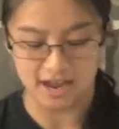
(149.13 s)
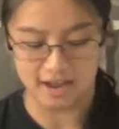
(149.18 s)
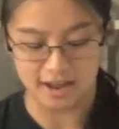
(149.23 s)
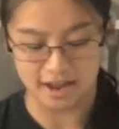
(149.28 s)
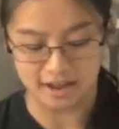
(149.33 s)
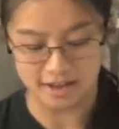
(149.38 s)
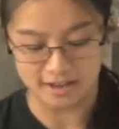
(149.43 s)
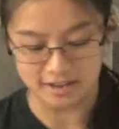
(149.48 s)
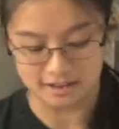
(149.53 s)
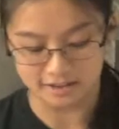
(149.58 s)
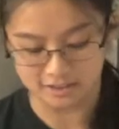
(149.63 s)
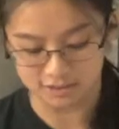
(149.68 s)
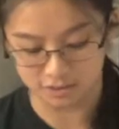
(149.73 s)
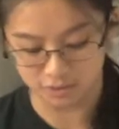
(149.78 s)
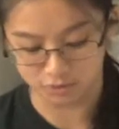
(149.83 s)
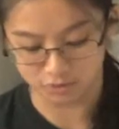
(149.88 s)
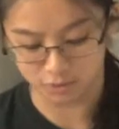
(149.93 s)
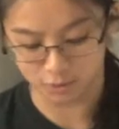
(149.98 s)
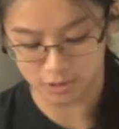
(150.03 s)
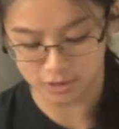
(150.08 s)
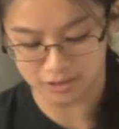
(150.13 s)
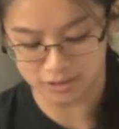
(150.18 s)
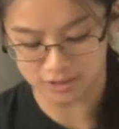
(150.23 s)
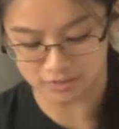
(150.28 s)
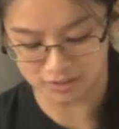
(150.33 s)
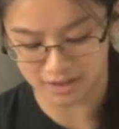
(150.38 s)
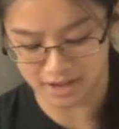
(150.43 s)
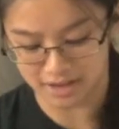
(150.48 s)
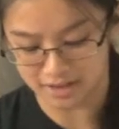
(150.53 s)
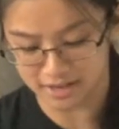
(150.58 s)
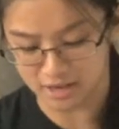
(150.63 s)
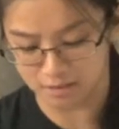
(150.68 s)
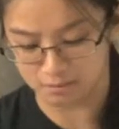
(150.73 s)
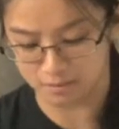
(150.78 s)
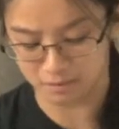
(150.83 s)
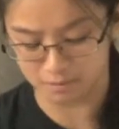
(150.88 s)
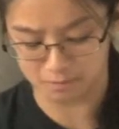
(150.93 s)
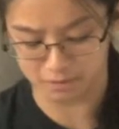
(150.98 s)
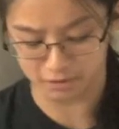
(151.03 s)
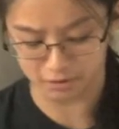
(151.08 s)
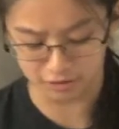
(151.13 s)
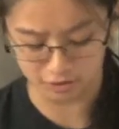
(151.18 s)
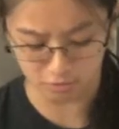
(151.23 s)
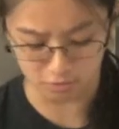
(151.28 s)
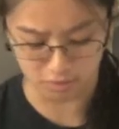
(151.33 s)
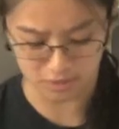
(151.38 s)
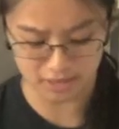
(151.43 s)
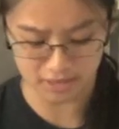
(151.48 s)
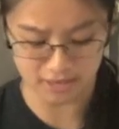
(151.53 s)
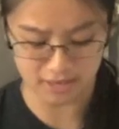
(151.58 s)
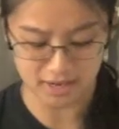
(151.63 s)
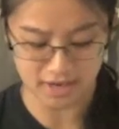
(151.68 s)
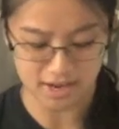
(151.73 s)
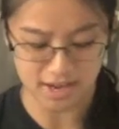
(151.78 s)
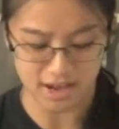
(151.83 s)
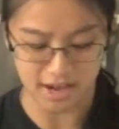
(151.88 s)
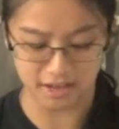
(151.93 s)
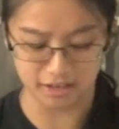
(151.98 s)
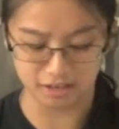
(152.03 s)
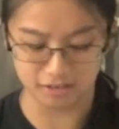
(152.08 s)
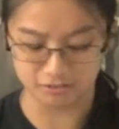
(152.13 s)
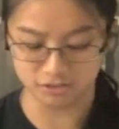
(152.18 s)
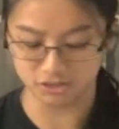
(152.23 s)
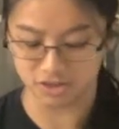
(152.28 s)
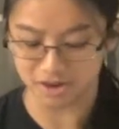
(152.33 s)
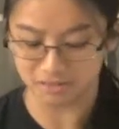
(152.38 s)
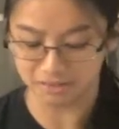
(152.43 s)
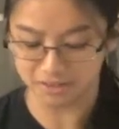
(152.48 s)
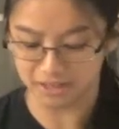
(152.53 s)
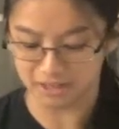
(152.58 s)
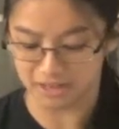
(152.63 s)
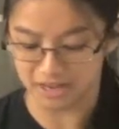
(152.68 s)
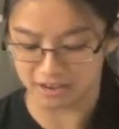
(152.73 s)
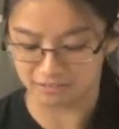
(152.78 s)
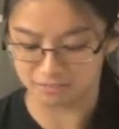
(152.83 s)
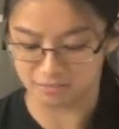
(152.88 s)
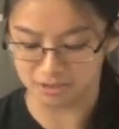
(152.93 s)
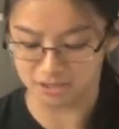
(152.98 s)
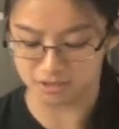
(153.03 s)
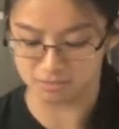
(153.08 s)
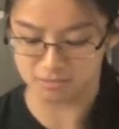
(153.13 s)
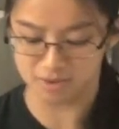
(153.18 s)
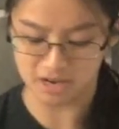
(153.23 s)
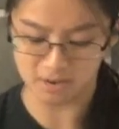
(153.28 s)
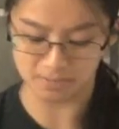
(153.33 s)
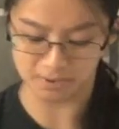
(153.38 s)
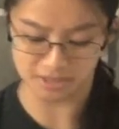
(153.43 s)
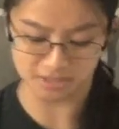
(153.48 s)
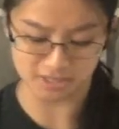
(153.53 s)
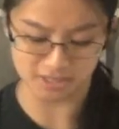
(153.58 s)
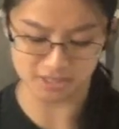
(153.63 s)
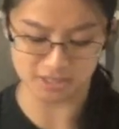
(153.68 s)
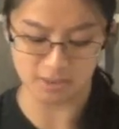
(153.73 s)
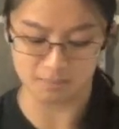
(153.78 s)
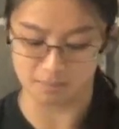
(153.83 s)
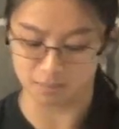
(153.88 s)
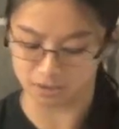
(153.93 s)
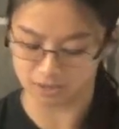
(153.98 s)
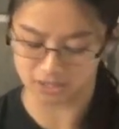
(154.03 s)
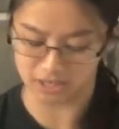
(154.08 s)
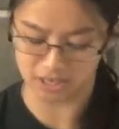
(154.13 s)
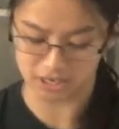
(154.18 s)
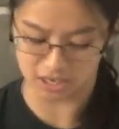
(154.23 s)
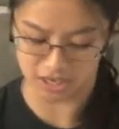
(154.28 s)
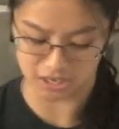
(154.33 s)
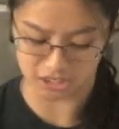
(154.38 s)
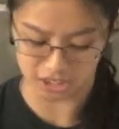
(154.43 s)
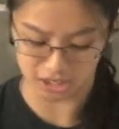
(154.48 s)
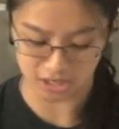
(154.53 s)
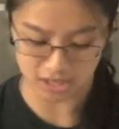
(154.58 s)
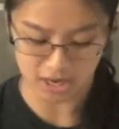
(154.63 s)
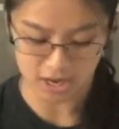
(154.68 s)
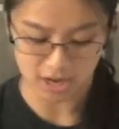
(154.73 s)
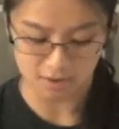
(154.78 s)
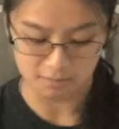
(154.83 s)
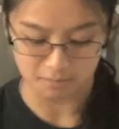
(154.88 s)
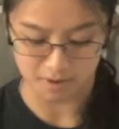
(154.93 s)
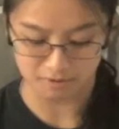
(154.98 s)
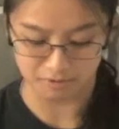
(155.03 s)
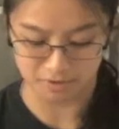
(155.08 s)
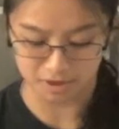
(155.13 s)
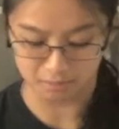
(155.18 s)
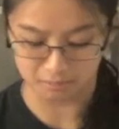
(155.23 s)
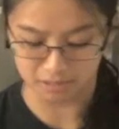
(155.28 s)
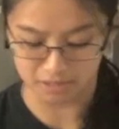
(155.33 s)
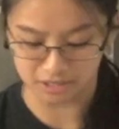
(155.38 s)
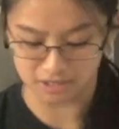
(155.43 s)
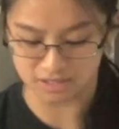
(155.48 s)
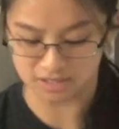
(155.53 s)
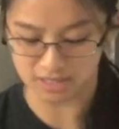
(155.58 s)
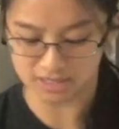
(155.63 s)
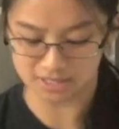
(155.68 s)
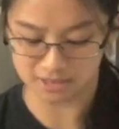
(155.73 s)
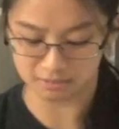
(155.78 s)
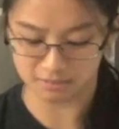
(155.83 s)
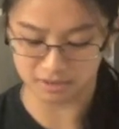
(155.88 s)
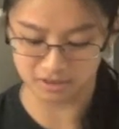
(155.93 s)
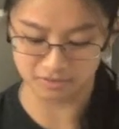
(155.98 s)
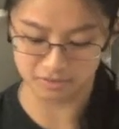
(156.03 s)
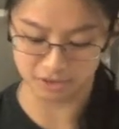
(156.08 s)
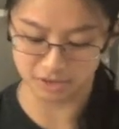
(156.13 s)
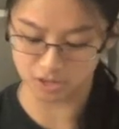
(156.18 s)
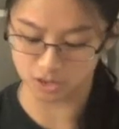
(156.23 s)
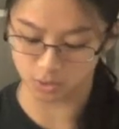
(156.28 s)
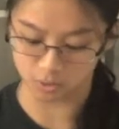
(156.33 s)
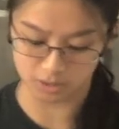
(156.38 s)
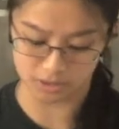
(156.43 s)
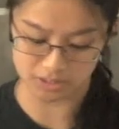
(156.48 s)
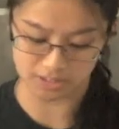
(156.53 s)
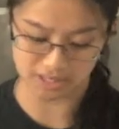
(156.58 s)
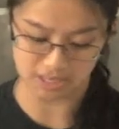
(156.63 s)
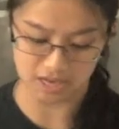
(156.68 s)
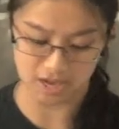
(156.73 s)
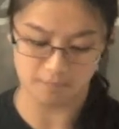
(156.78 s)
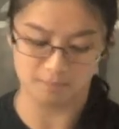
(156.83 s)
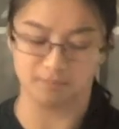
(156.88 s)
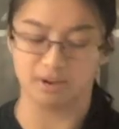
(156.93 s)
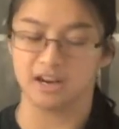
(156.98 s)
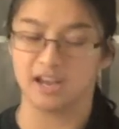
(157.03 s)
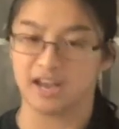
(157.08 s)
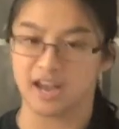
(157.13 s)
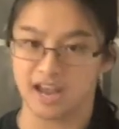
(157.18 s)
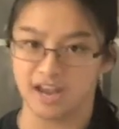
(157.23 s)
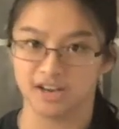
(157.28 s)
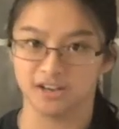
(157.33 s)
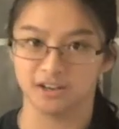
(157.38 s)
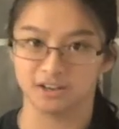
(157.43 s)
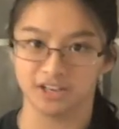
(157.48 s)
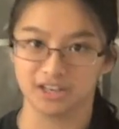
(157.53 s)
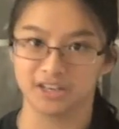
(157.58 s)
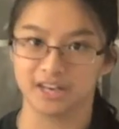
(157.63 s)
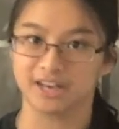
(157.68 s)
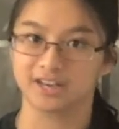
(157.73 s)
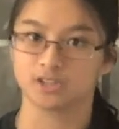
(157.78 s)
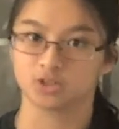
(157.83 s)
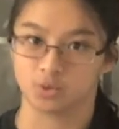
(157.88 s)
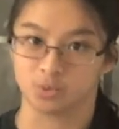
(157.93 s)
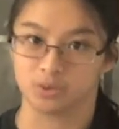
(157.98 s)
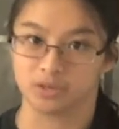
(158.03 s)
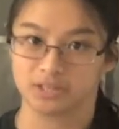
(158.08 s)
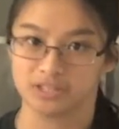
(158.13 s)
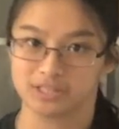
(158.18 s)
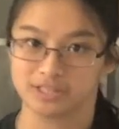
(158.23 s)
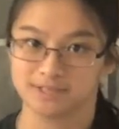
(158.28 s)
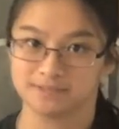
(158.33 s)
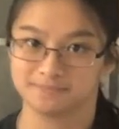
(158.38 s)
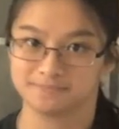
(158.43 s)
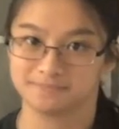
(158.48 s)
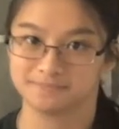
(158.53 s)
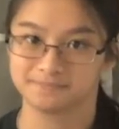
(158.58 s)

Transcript: I took 4 years of Latin and can barely read it. I love traveling and have been to many places, mostly in Asia. My family insists on being very touristy, but I hate looking like a tourist.